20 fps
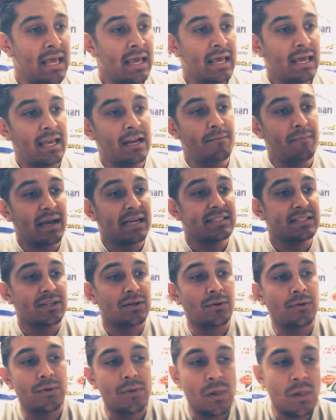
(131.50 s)
In
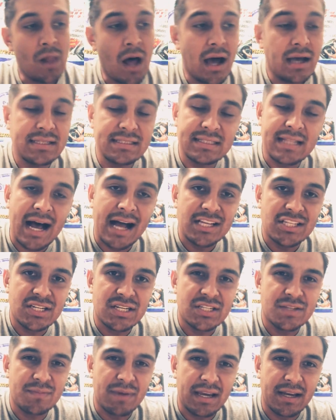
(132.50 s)
Mexico, law is not
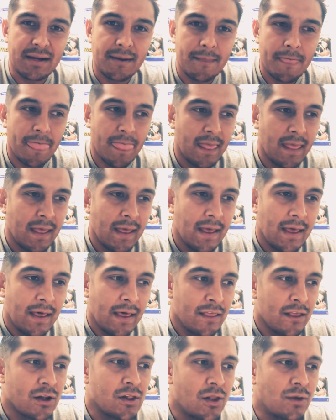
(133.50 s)
judge-made.
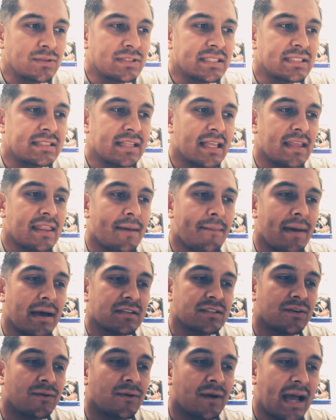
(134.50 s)
The closest thing that
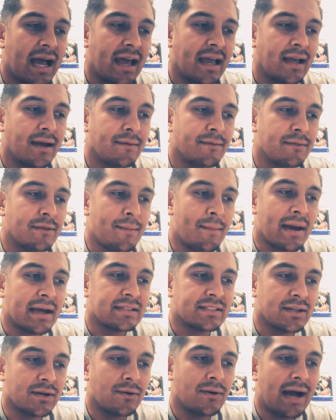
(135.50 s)
Mexico
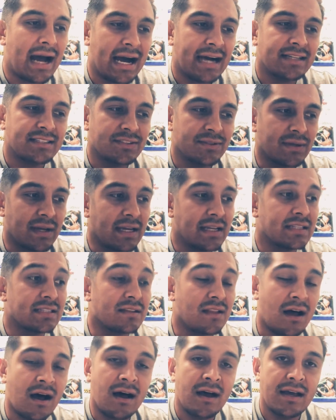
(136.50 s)
has to case
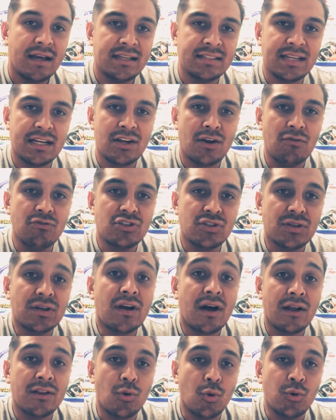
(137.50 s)
law is a notion
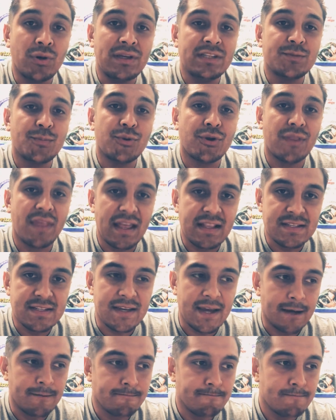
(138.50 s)
called
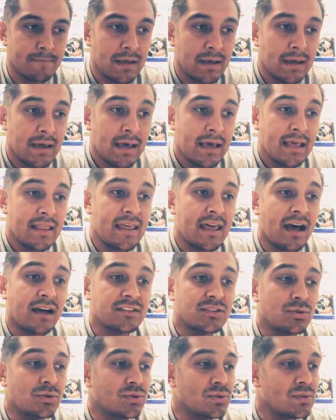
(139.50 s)
jurisprudencia. They
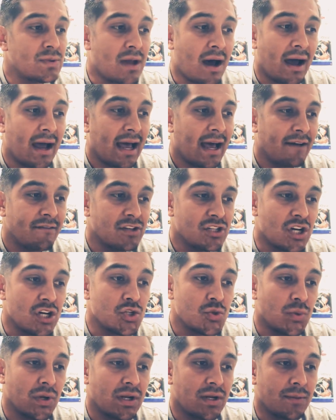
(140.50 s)
also do not have
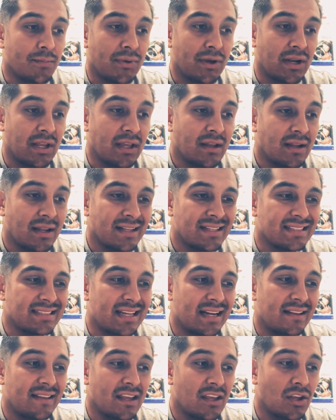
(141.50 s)
judge-written opinion.
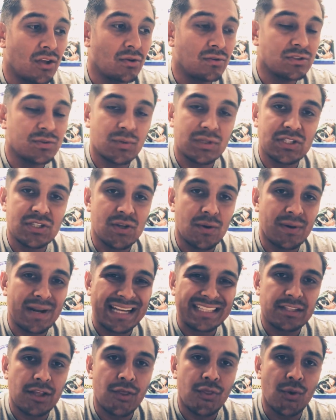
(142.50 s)
Instead, they use what's known
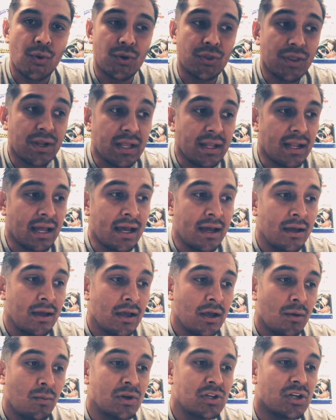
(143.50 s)
as doctrina,
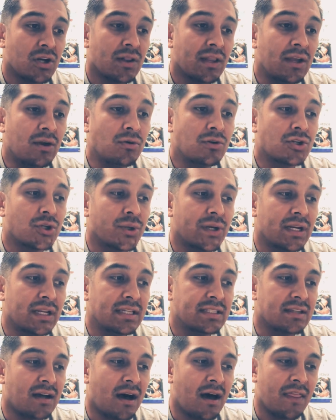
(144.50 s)
which are legal
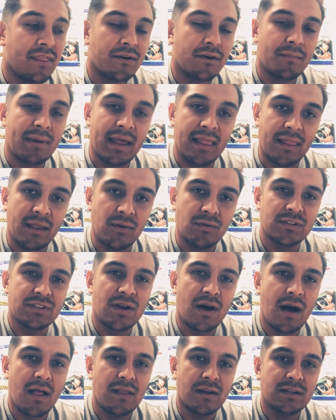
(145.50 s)
treaties authored by legal
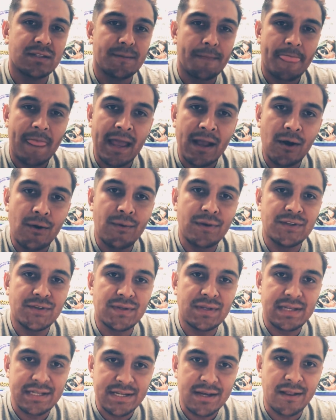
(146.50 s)
scholars. I go into
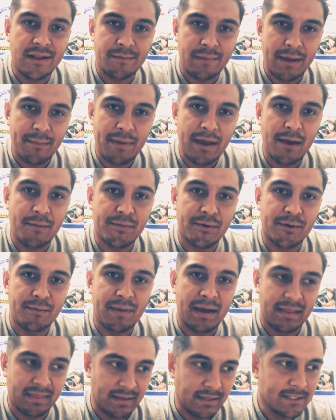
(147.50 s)
detail in my paper
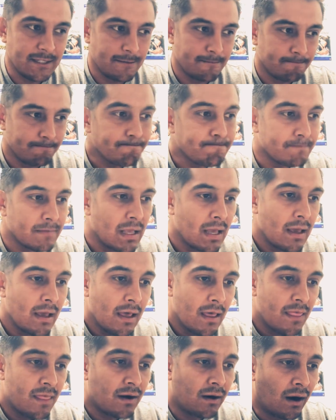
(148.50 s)
about this.
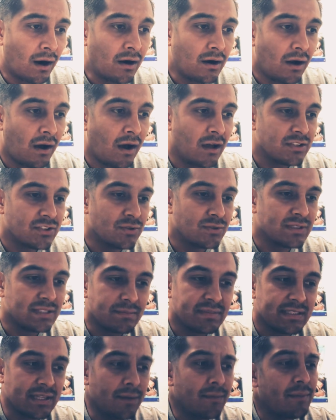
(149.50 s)
There are also
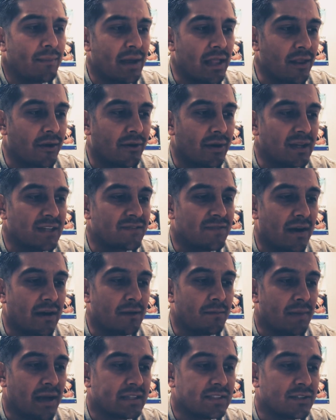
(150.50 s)
some similarities found
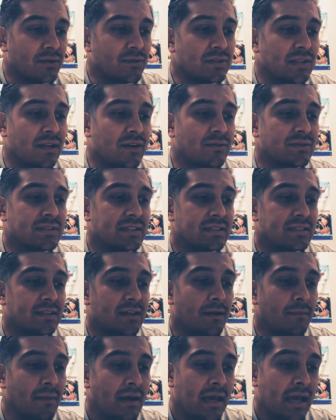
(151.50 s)
in Mexico's legal
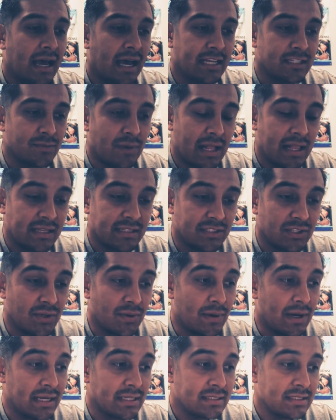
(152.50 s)
system as well as the
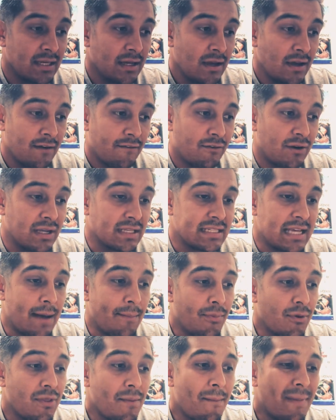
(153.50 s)
U.S. For
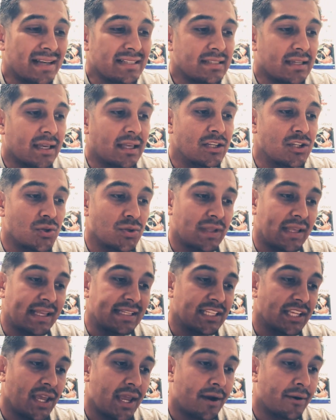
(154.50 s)
example, the Mexican
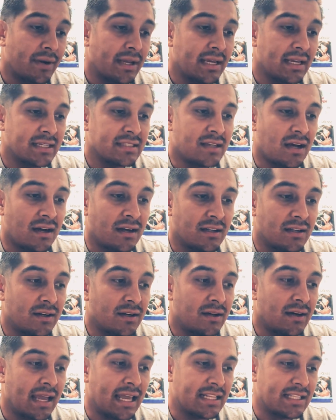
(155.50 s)
judiciary is
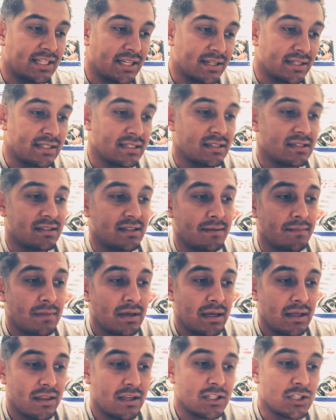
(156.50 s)
under a tier system.
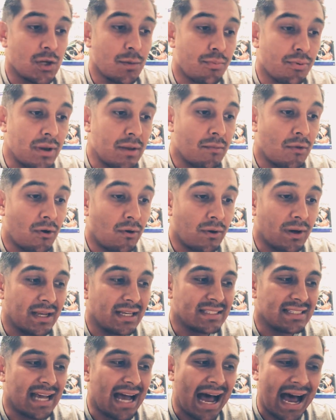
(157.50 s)
The Supreme Court
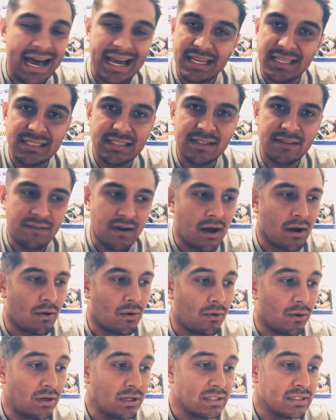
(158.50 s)
is the highest of all
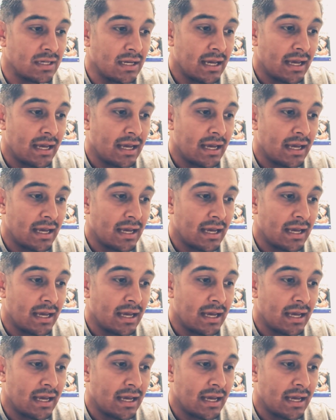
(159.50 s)
courts.